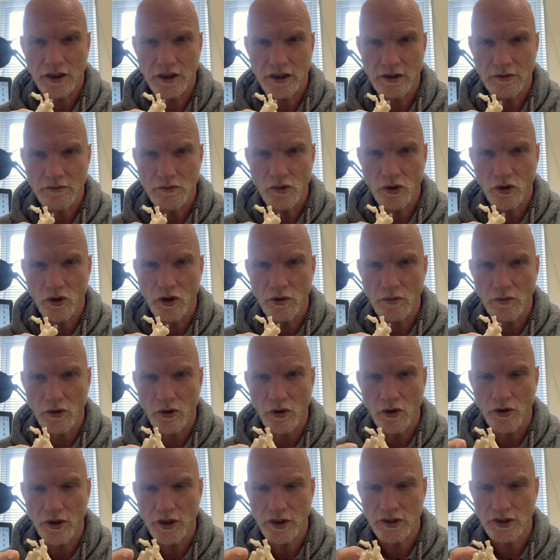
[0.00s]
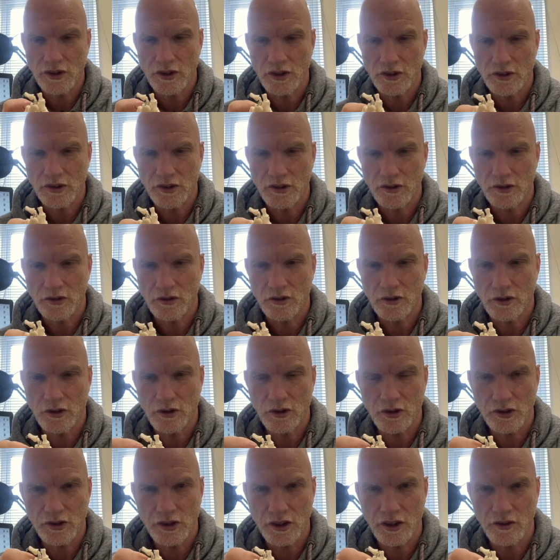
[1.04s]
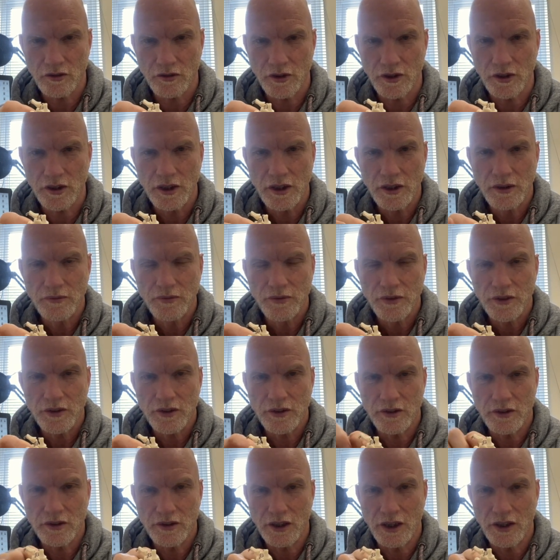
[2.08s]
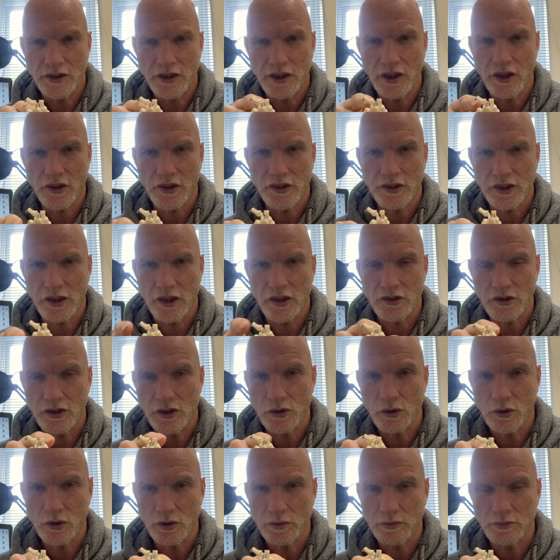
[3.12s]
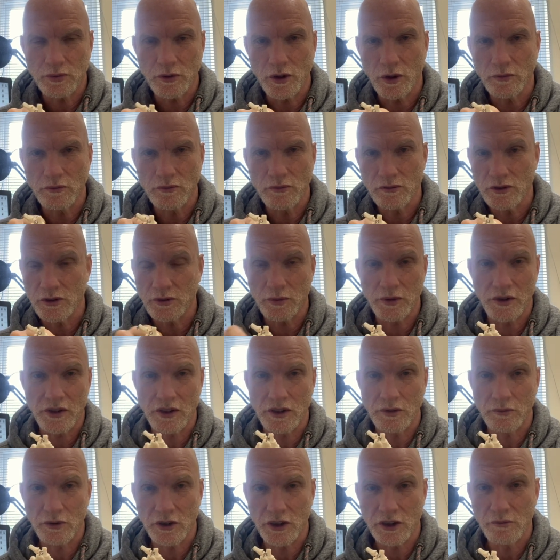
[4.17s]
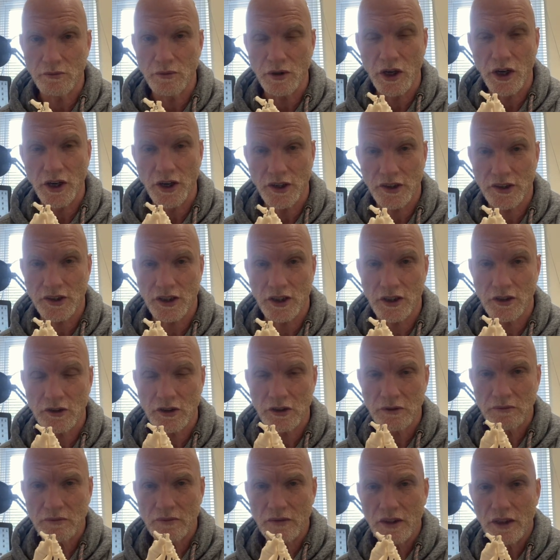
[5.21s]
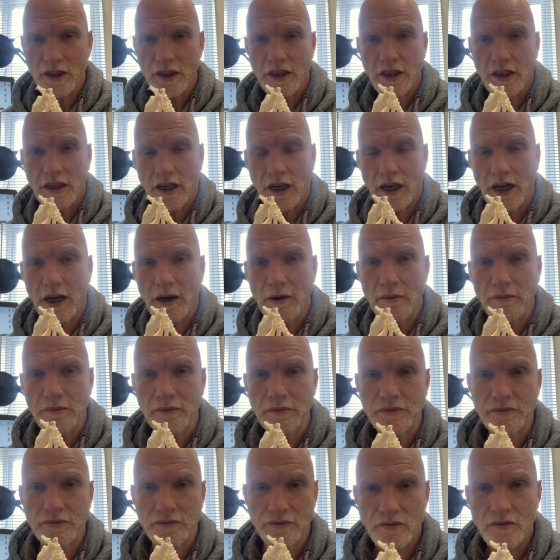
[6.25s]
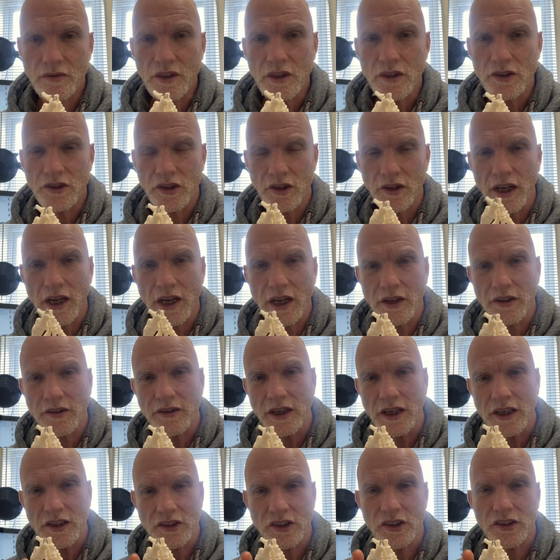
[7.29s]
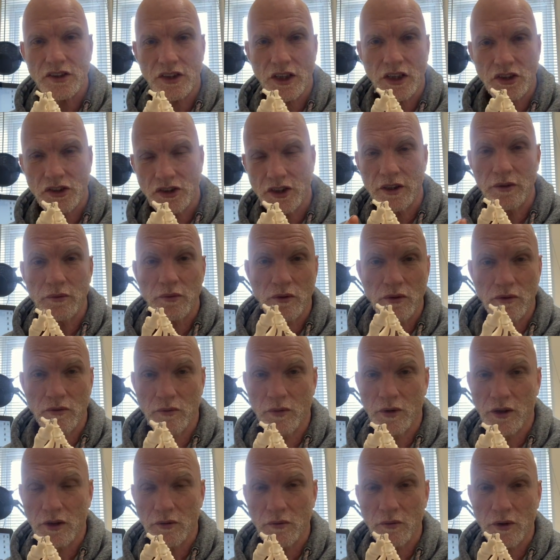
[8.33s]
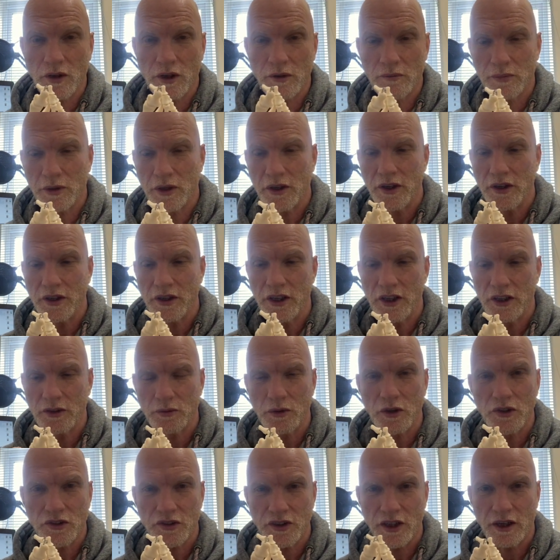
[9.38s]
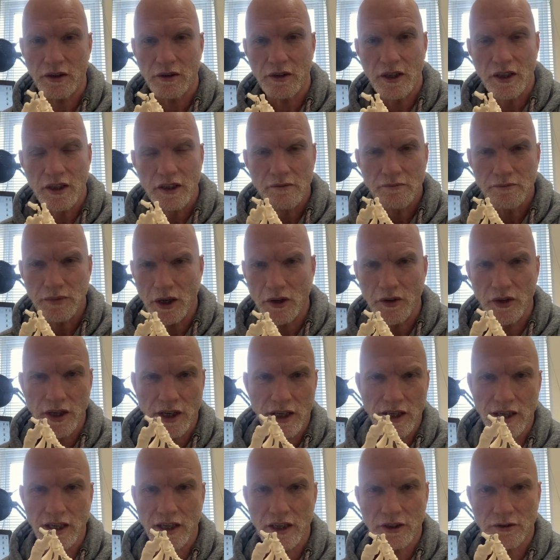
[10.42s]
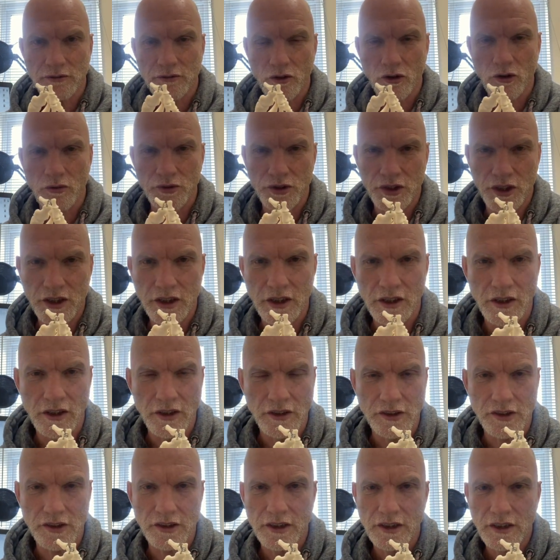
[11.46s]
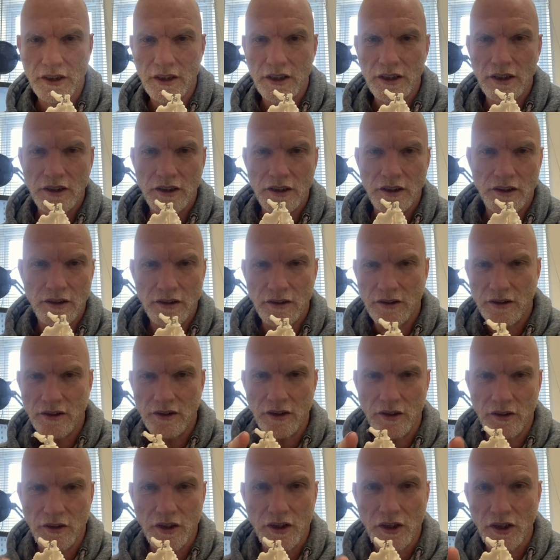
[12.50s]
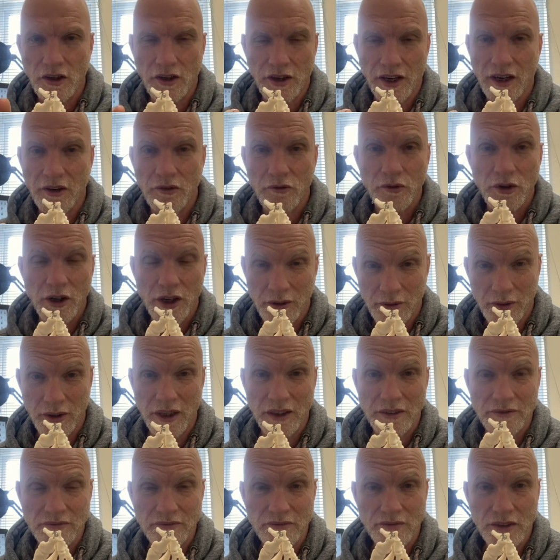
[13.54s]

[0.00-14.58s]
more and more, and it starts to sort of cross over the other toes and cause problems with the minor toes. So that is essentially what a bunion is. Once that bony callus forms, you can't get rid of it